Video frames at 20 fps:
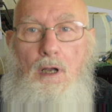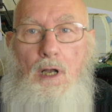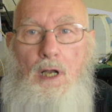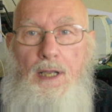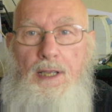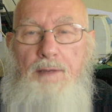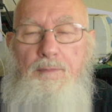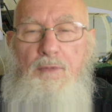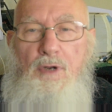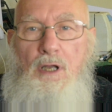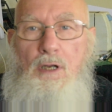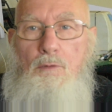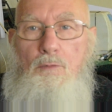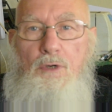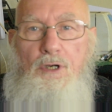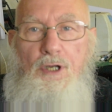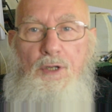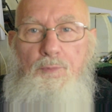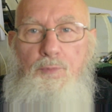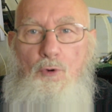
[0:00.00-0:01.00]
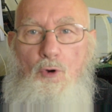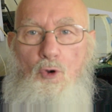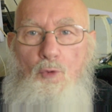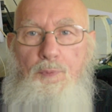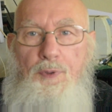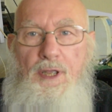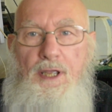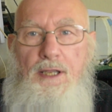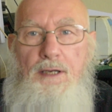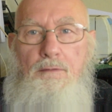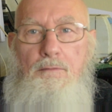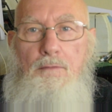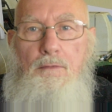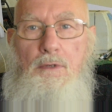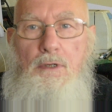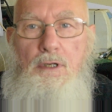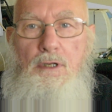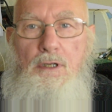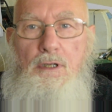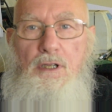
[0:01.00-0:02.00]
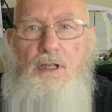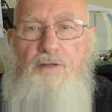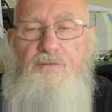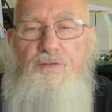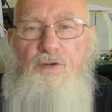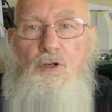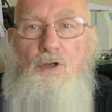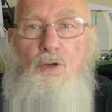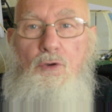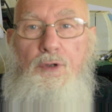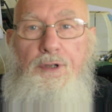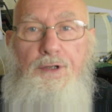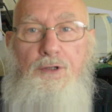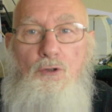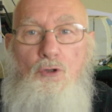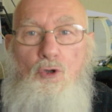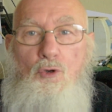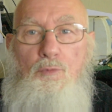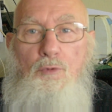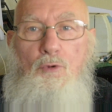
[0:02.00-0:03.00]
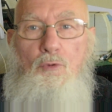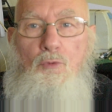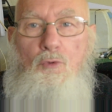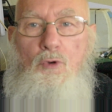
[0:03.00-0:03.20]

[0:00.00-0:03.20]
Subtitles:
I am not running propane. If you're going global,